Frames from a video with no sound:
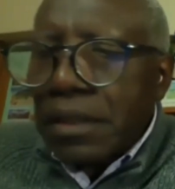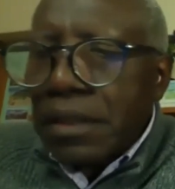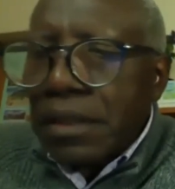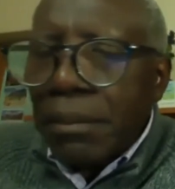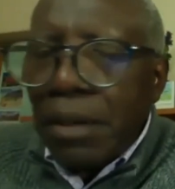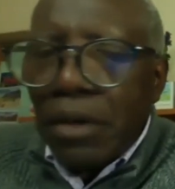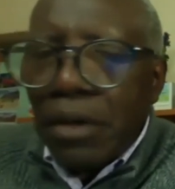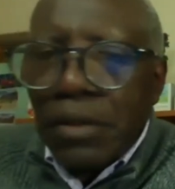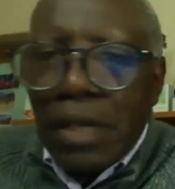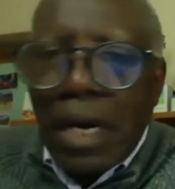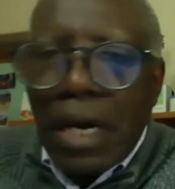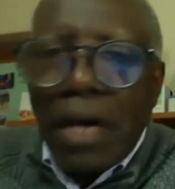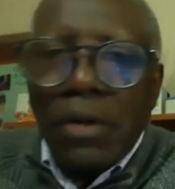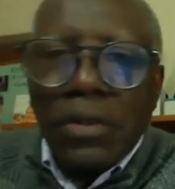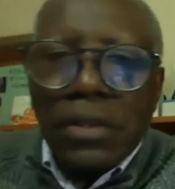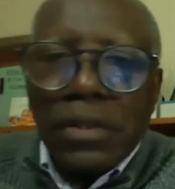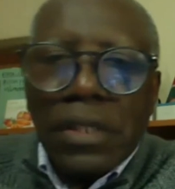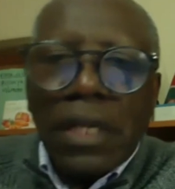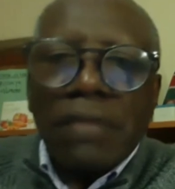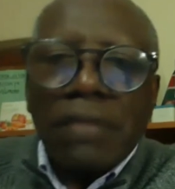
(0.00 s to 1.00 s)
about
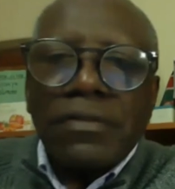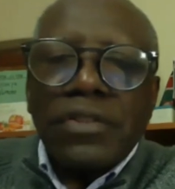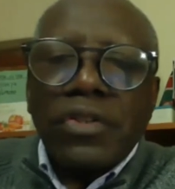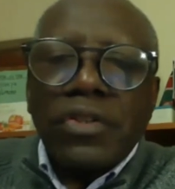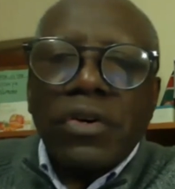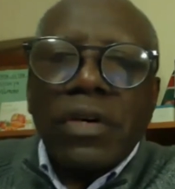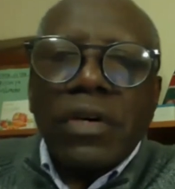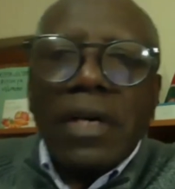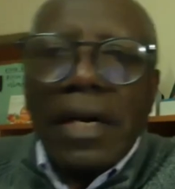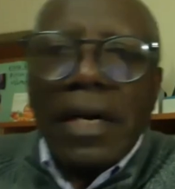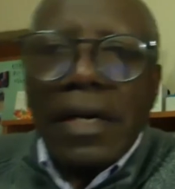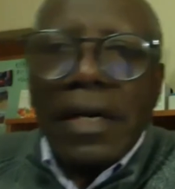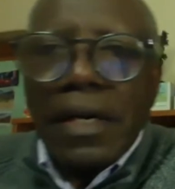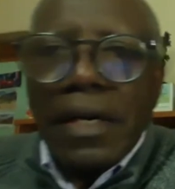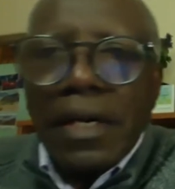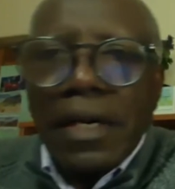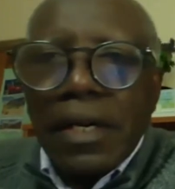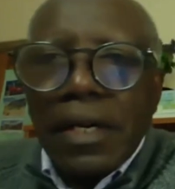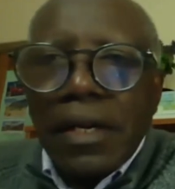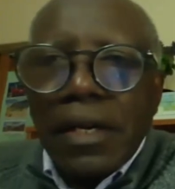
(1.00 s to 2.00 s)
how self-talk
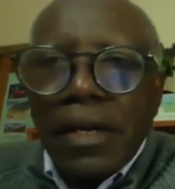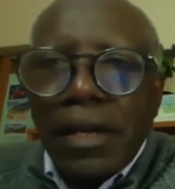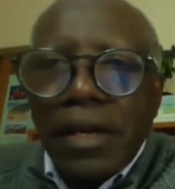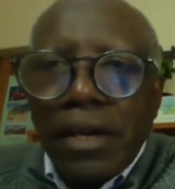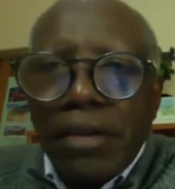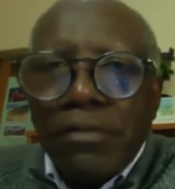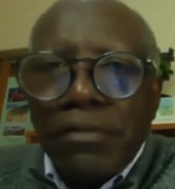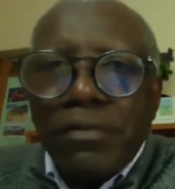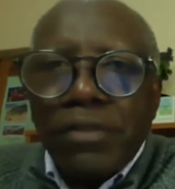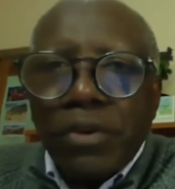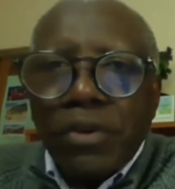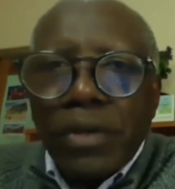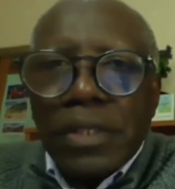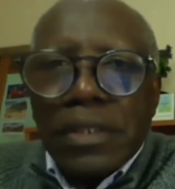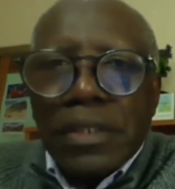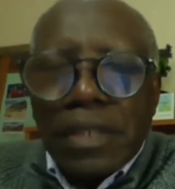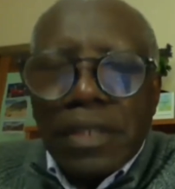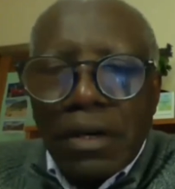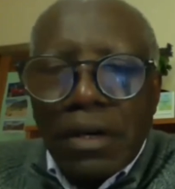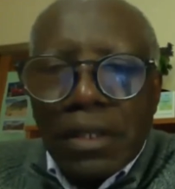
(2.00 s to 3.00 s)
can
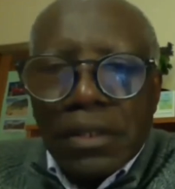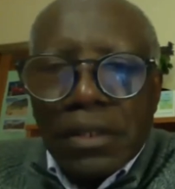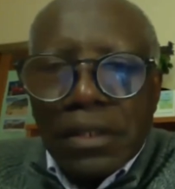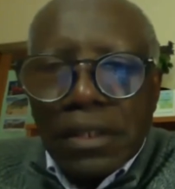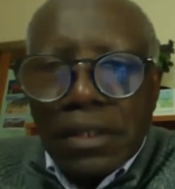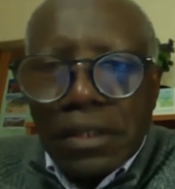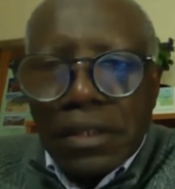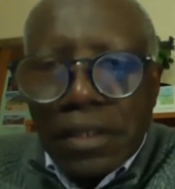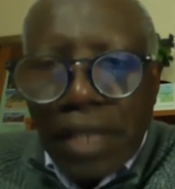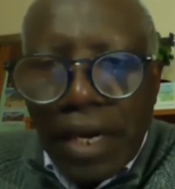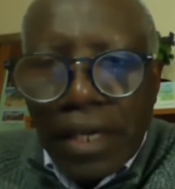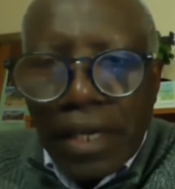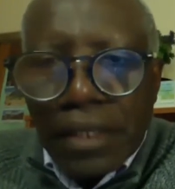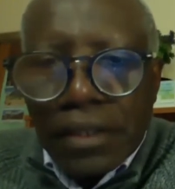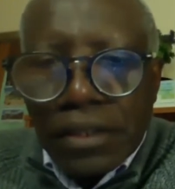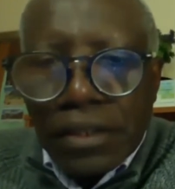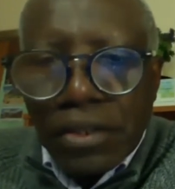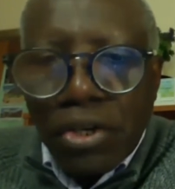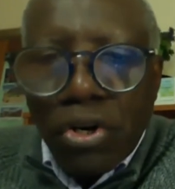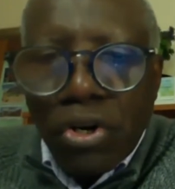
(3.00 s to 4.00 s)
influence our
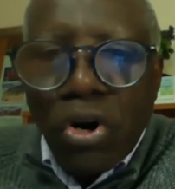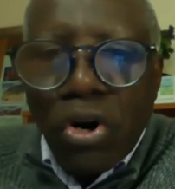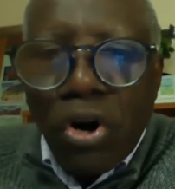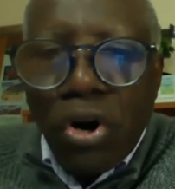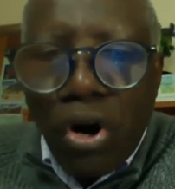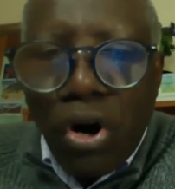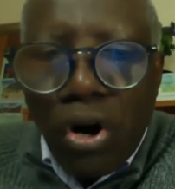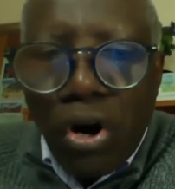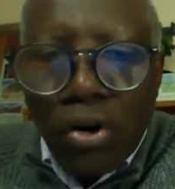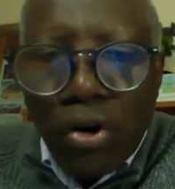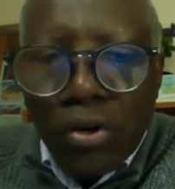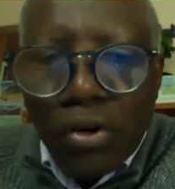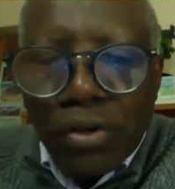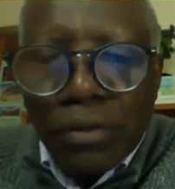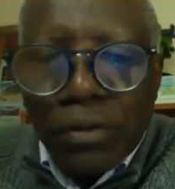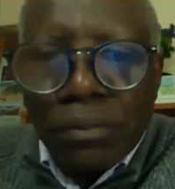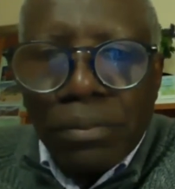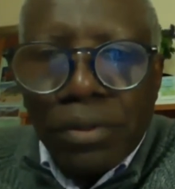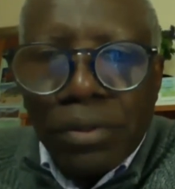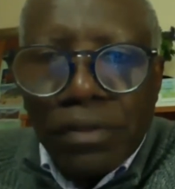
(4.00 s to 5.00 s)
success
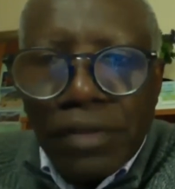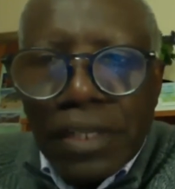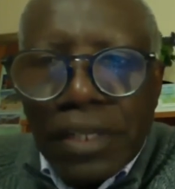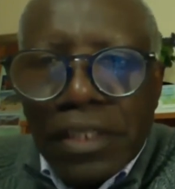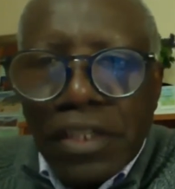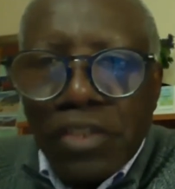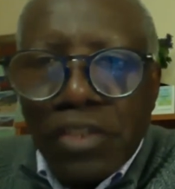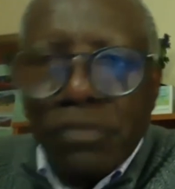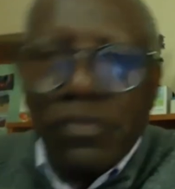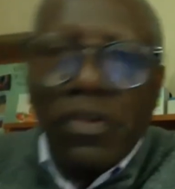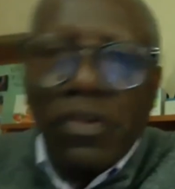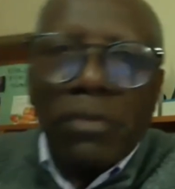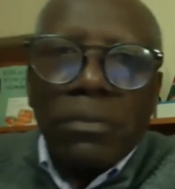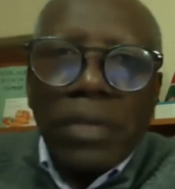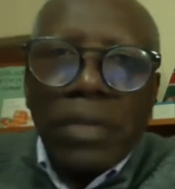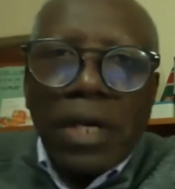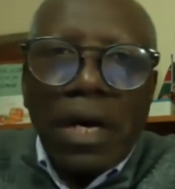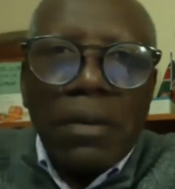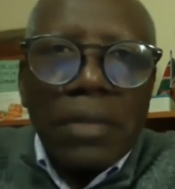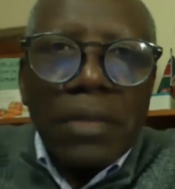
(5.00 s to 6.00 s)
or prevent us from
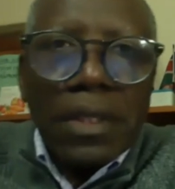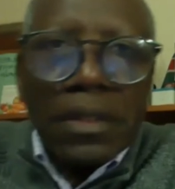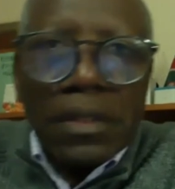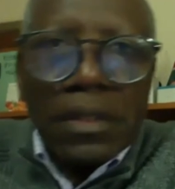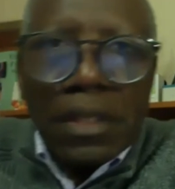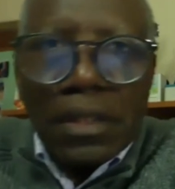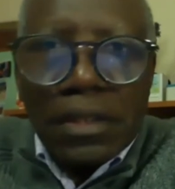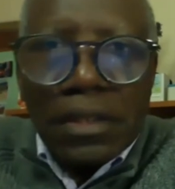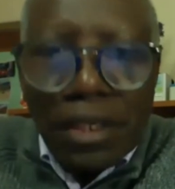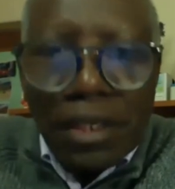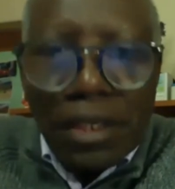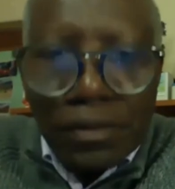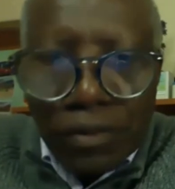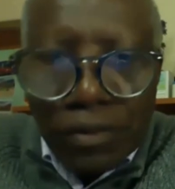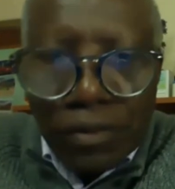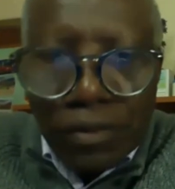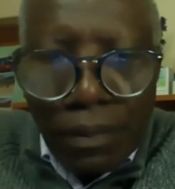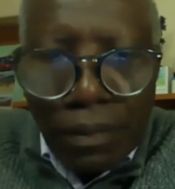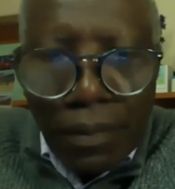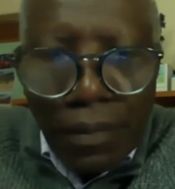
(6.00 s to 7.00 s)
becoming
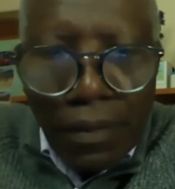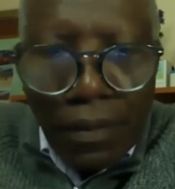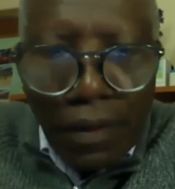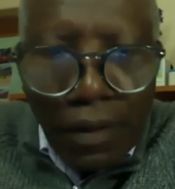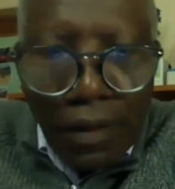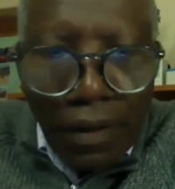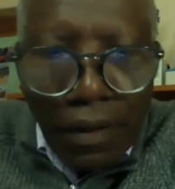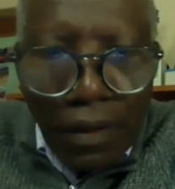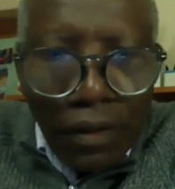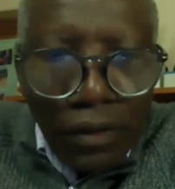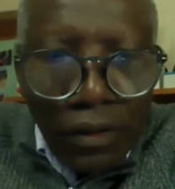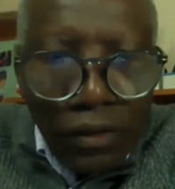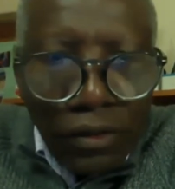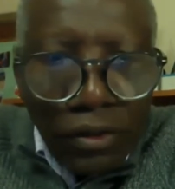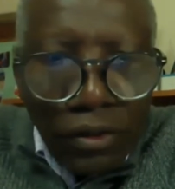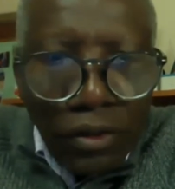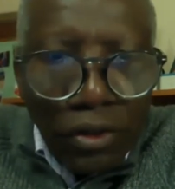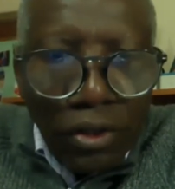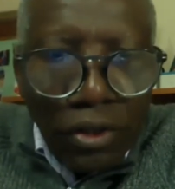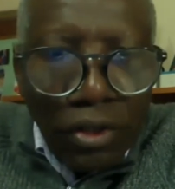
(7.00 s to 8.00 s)
successful.
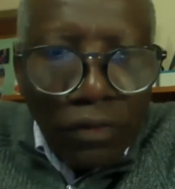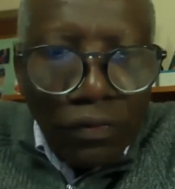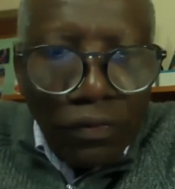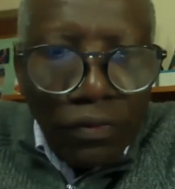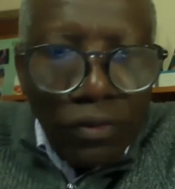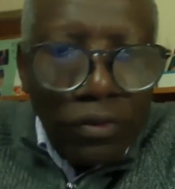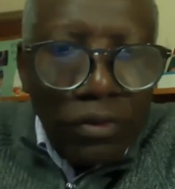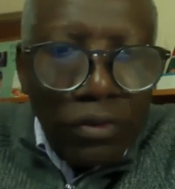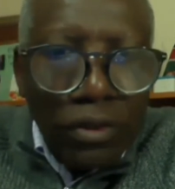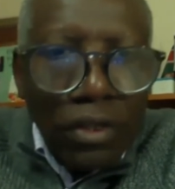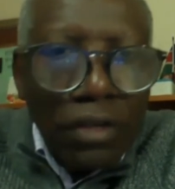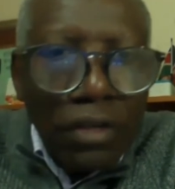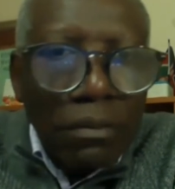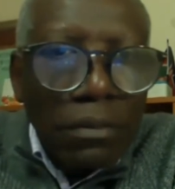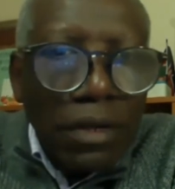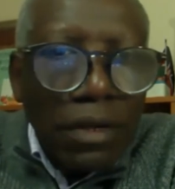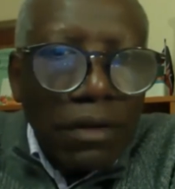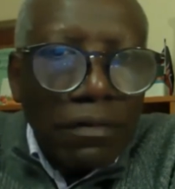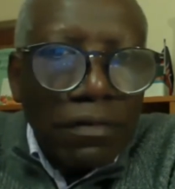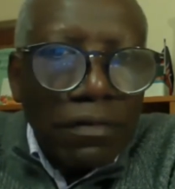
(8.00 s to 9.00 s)
So if you give
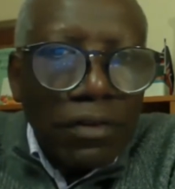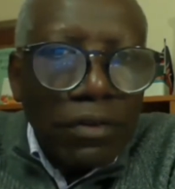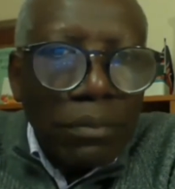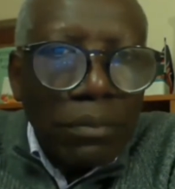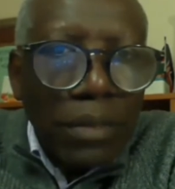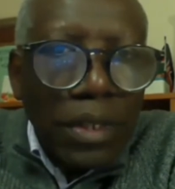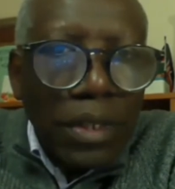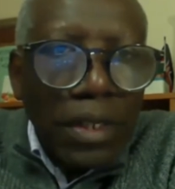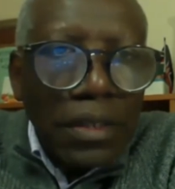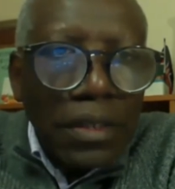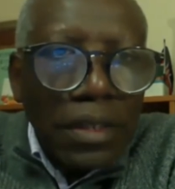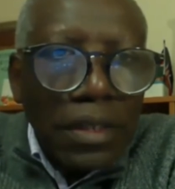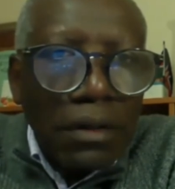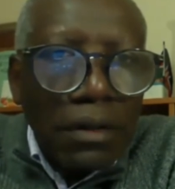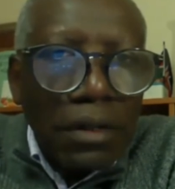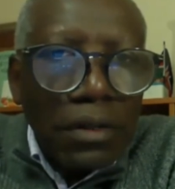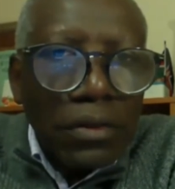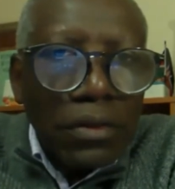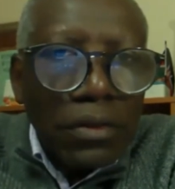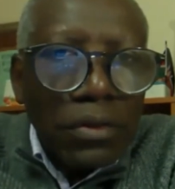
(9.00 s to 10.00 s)
me a few minutes, I
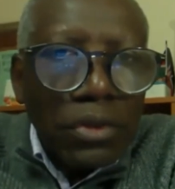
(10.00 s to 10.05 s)
want to